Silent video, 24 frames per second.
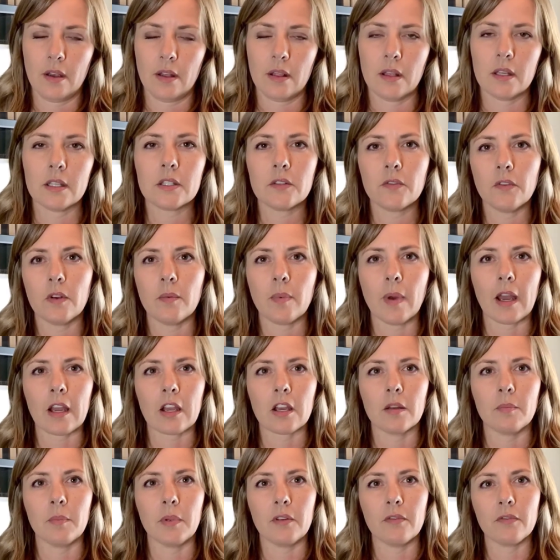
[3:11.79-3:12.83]
This feedback
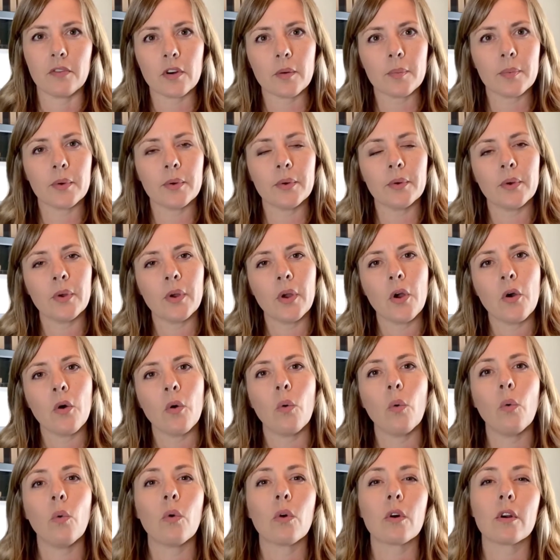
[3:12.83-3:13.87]
could be verbal
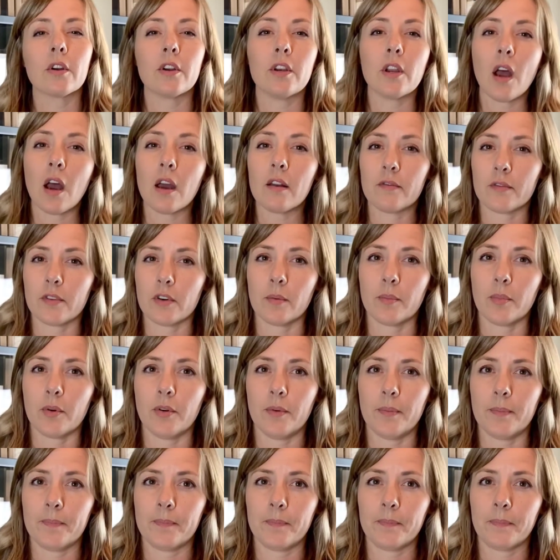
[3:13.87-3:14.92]
or
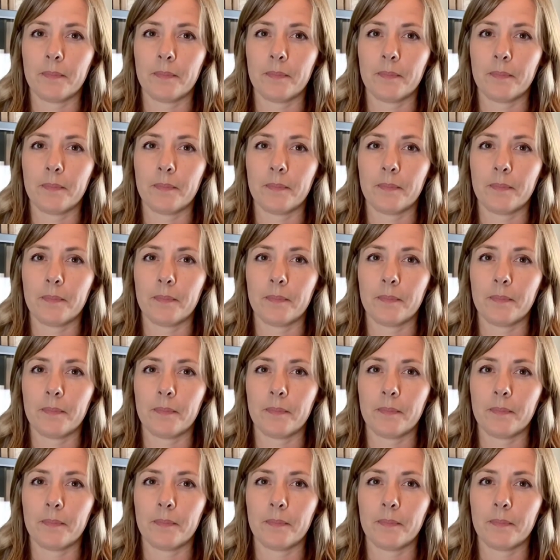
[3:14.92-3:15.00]
nonverbal.